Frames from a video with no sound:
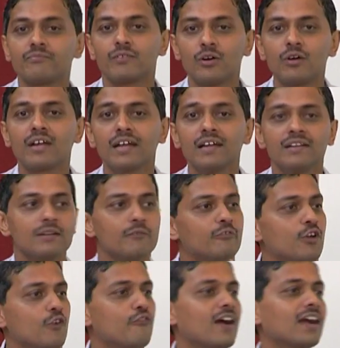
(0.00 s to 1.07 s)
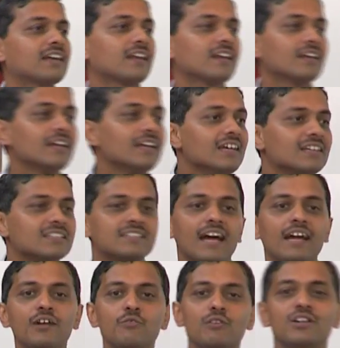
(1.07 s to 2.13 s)
okay view factor
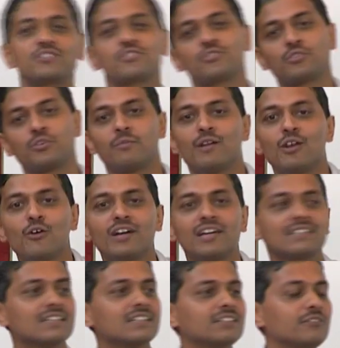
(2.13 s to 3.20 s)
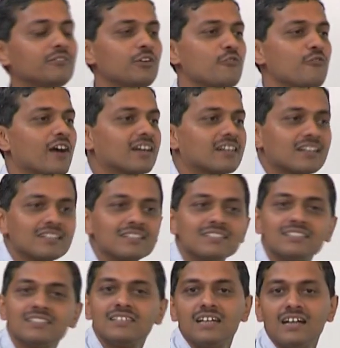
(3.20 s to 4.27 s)
sidewards should be lower than the view factor
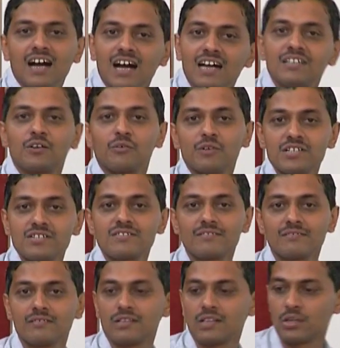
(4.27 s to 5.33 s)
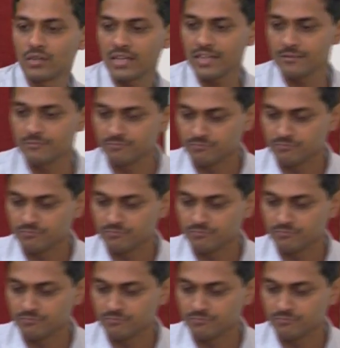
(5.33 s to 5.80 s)
otherwise okay